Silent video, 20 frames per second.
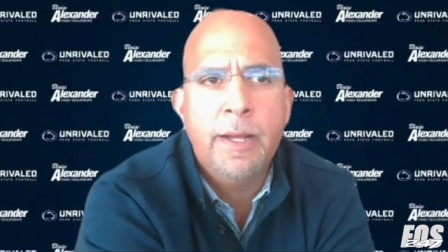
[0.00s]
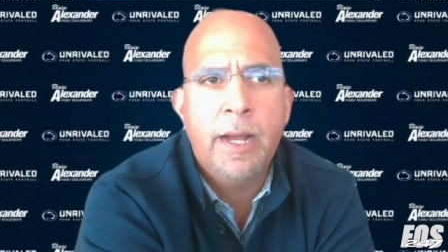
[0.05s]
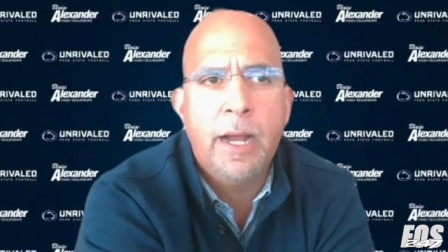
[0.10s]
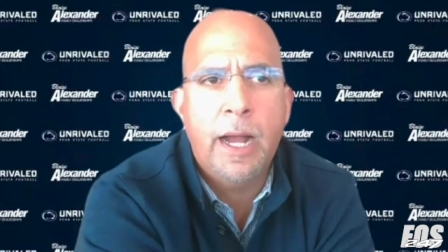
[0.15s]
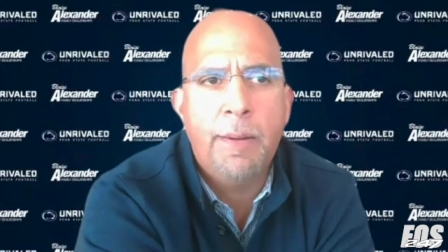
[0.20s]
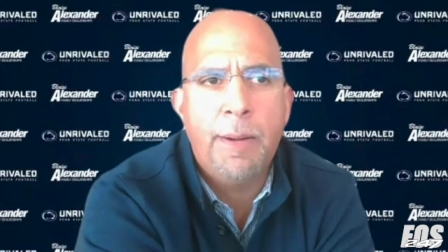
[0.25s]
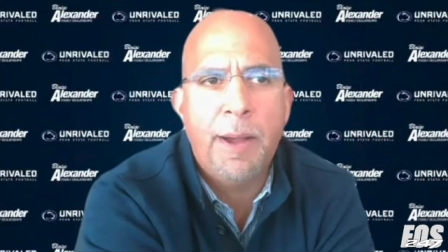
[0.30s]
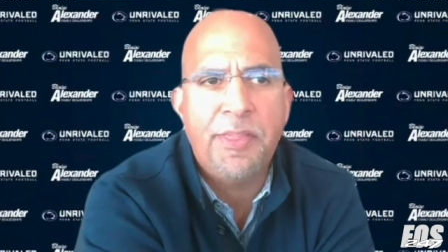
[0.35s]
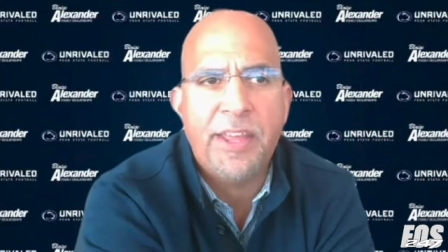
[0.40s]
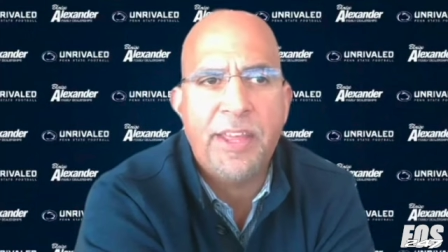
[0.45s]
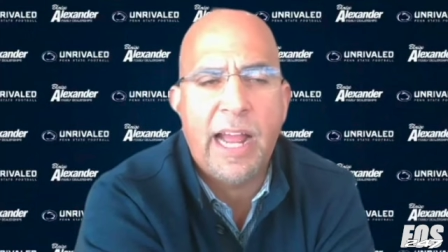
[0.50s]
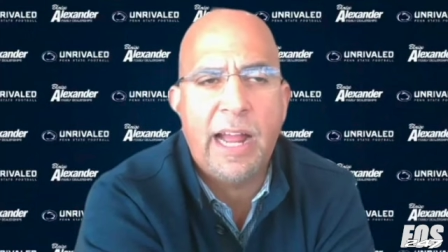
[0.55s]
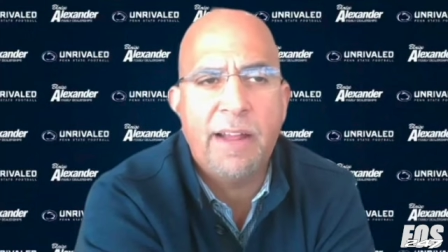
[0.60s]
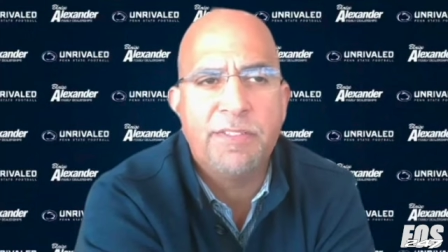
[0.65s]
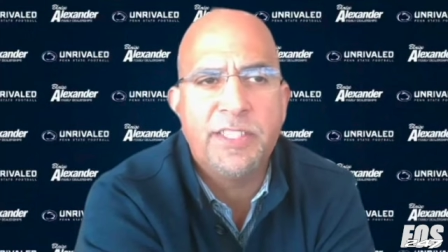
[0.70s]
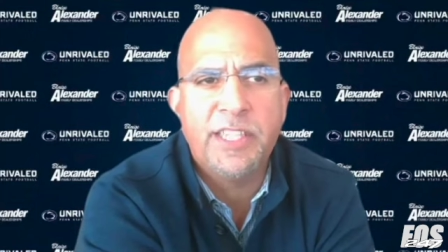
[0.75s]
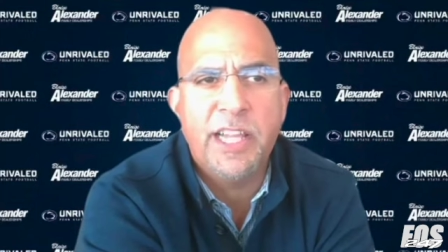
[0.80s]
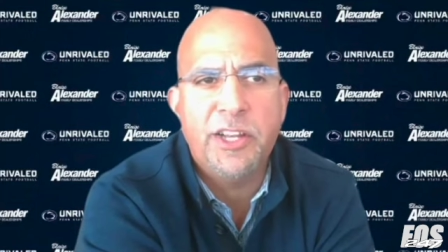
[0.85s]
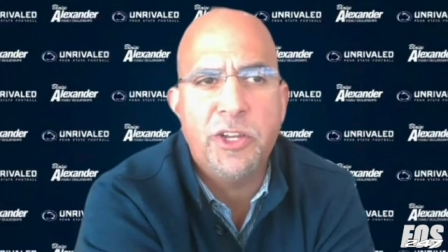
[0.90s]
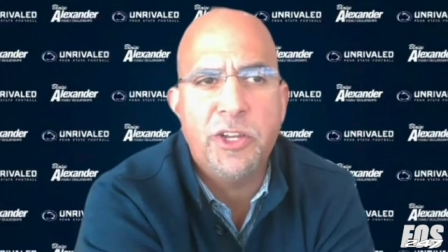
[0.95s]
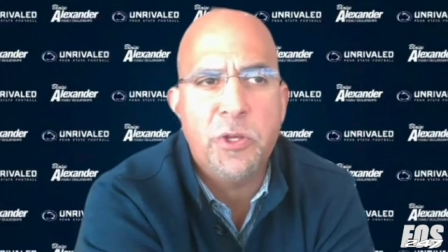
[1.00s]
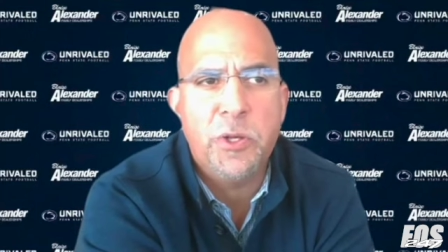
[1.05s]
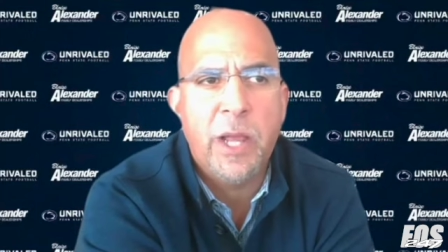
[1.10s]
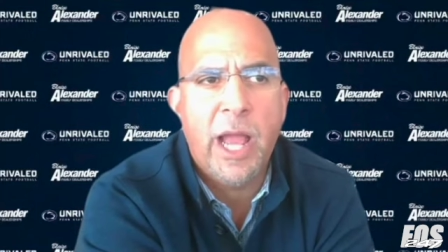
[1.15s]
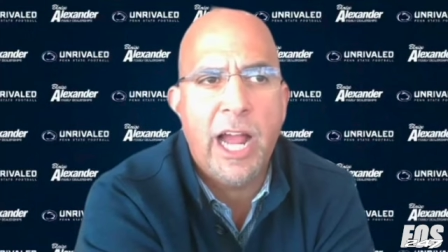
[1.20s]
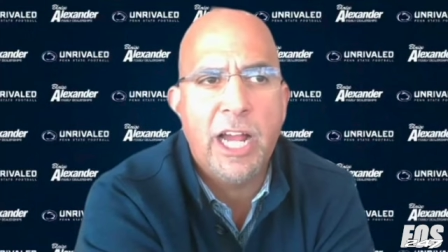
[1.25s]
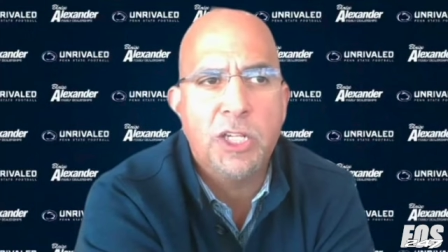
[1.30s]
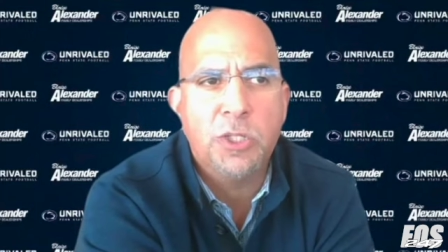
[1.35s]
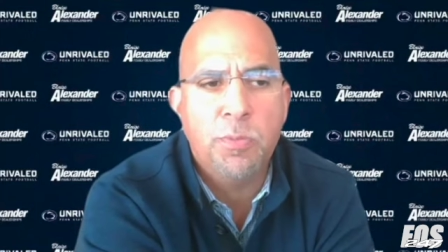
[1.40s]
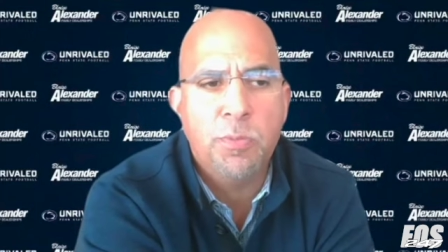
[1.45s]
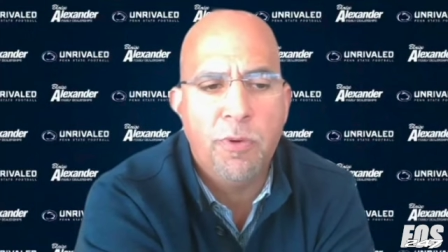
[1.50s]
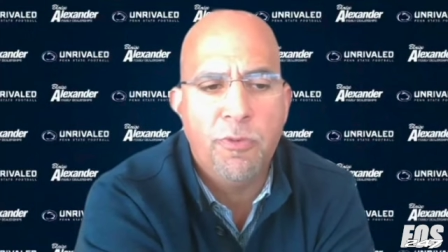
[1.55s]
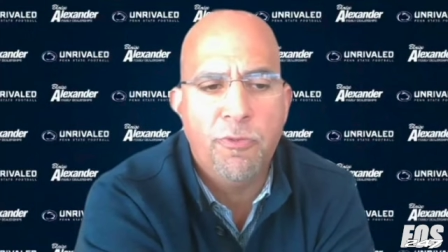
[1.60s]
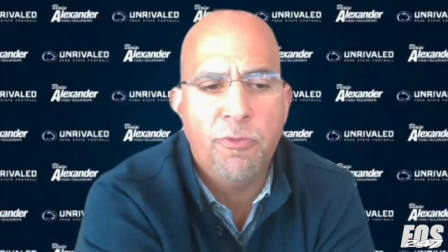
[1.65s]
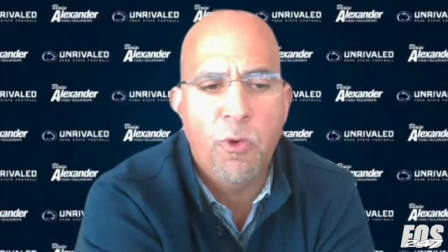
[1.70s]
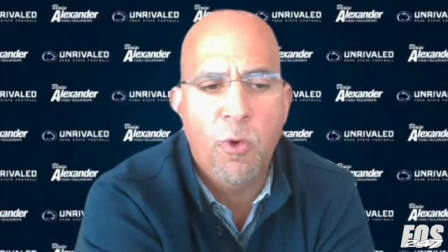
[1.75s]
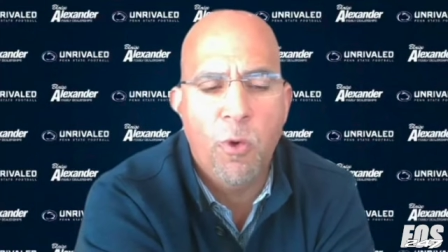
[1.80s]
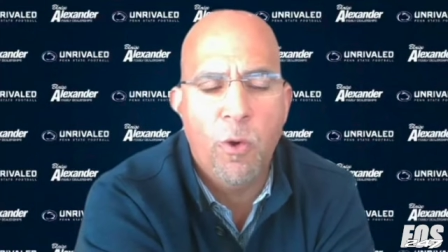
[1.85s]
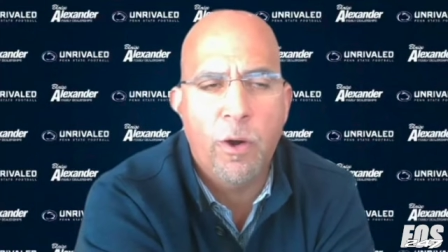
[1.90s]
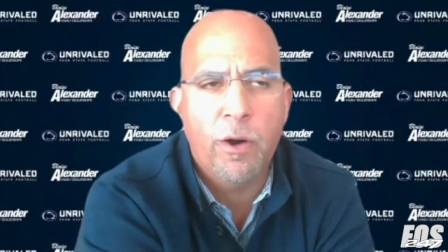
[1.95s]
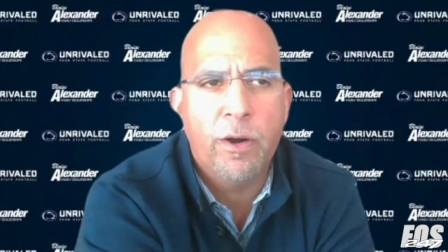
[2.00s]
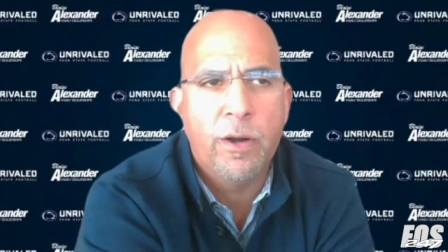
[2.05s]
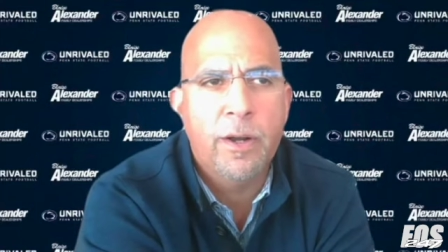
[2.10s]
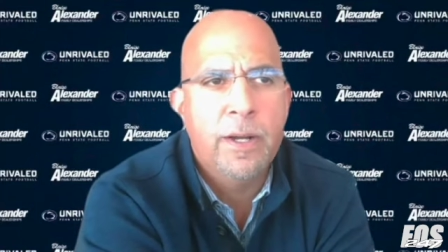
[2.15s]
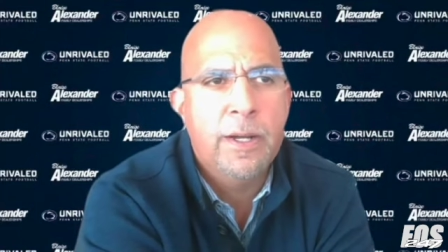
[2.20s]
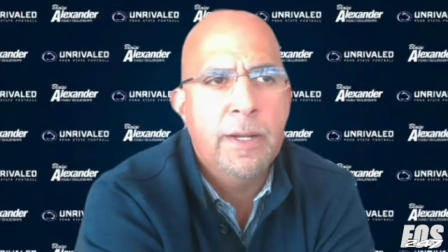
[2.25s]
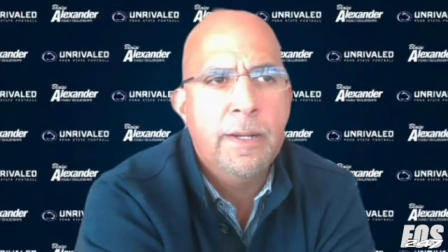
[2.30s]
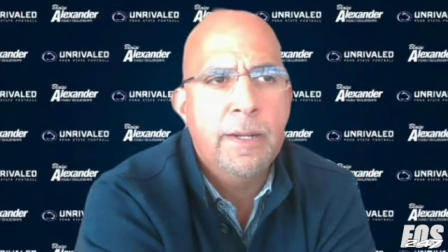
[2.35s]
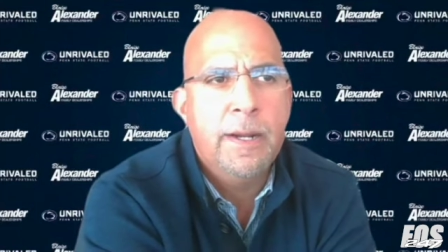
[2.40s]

I think I've said to you guys before,